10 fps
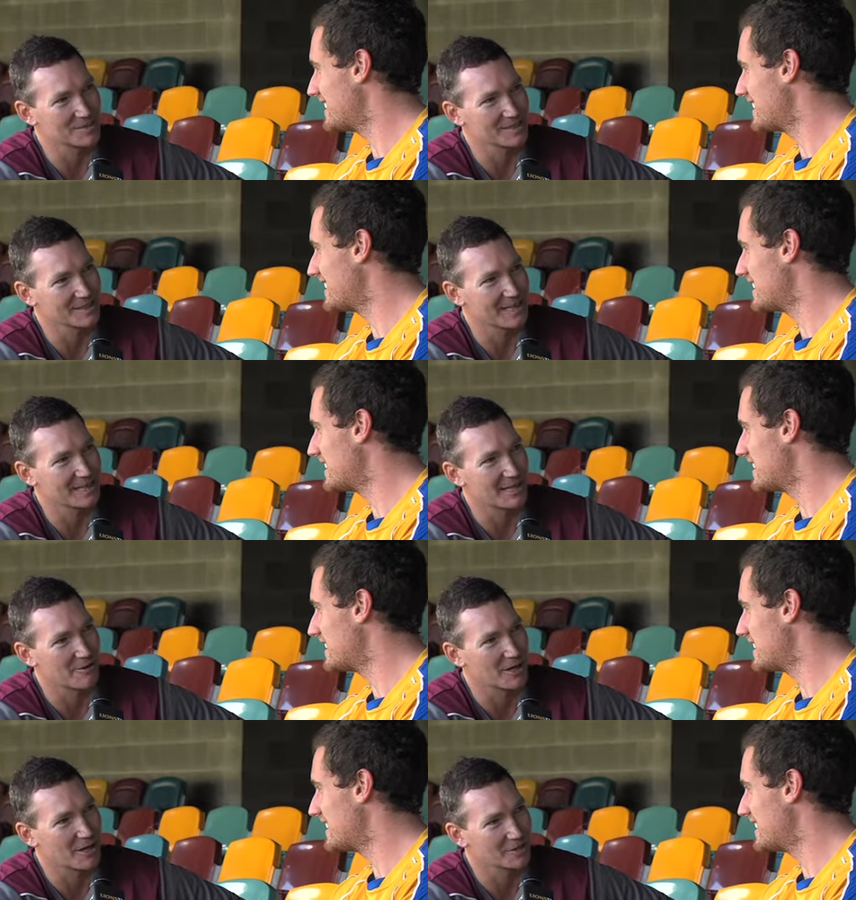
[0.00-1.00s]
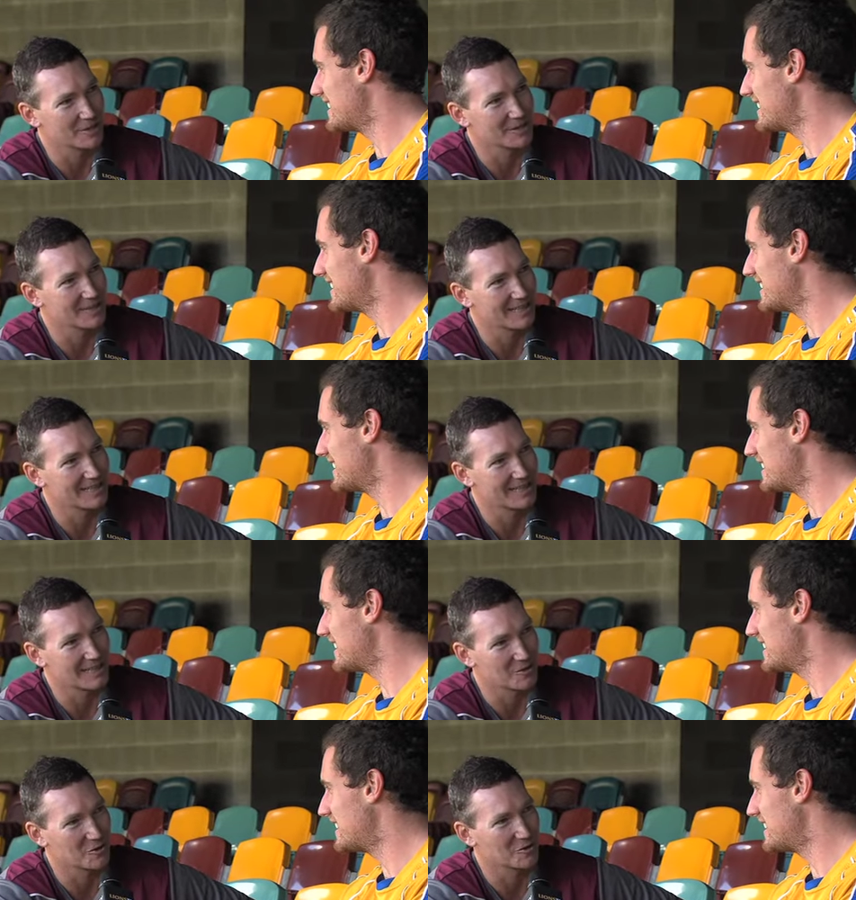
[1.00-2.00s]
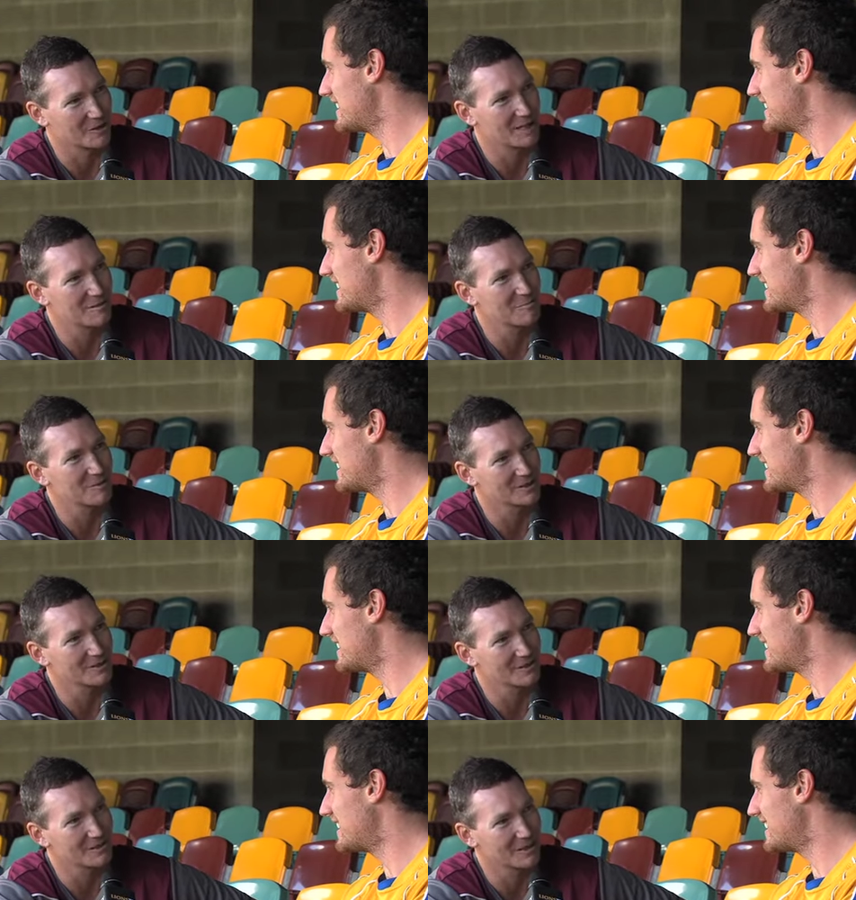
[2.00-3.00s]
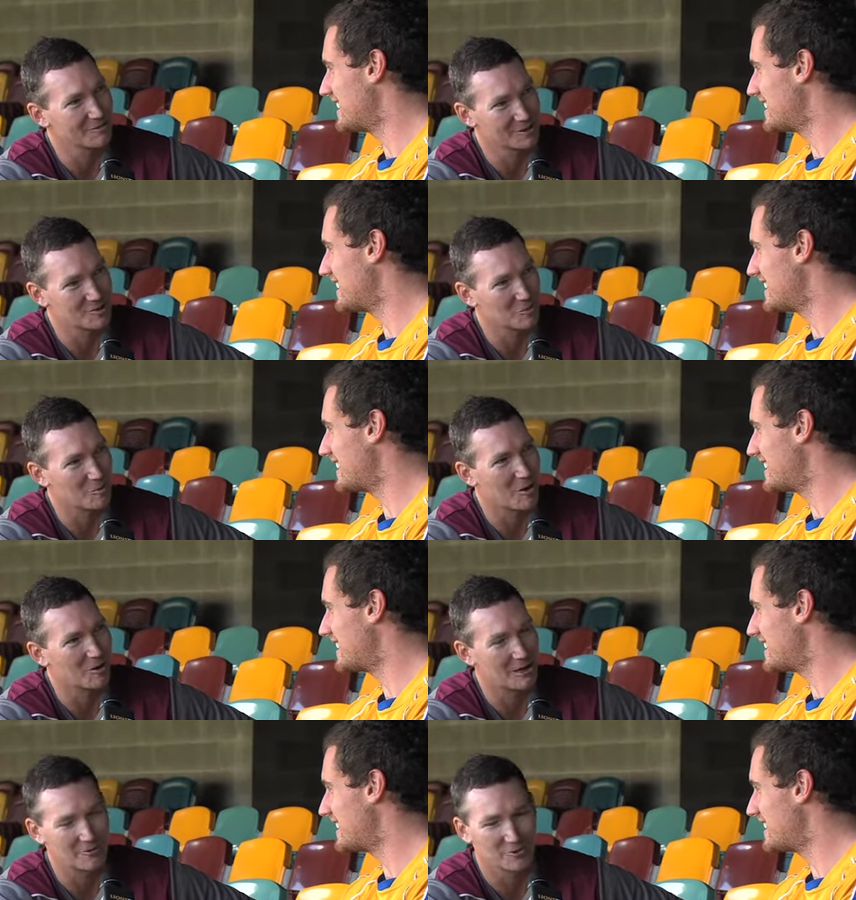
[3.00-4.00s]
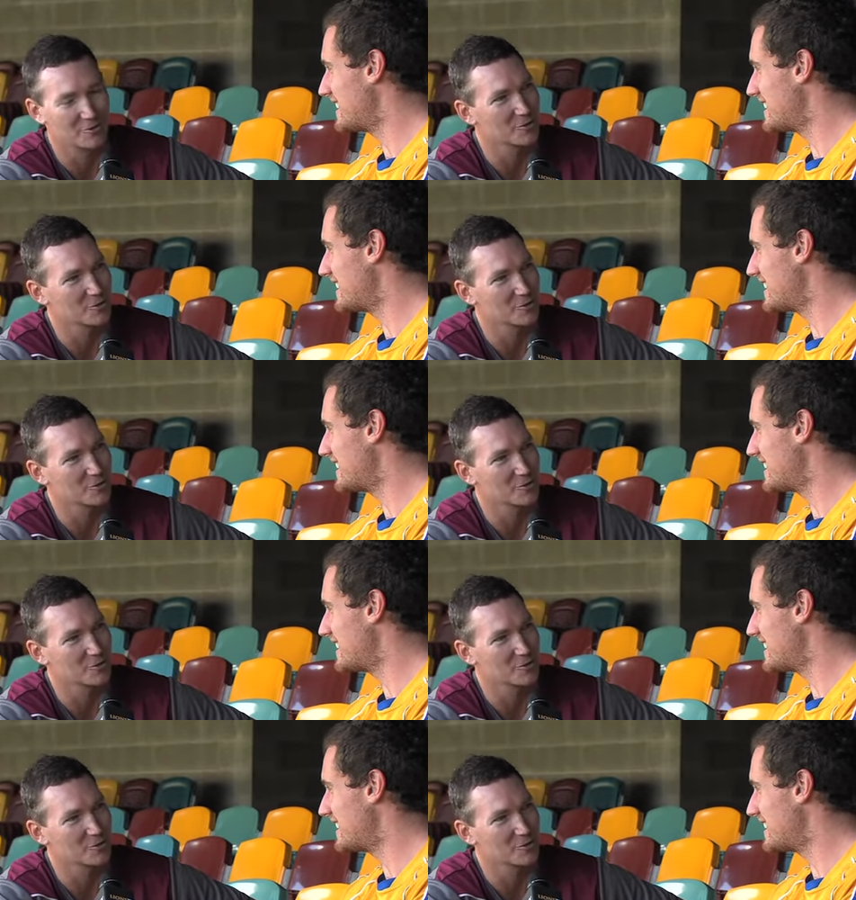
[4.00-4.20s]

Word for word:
Speaker 1: and sing that karaoke uh, at a nightclub once once in a while after a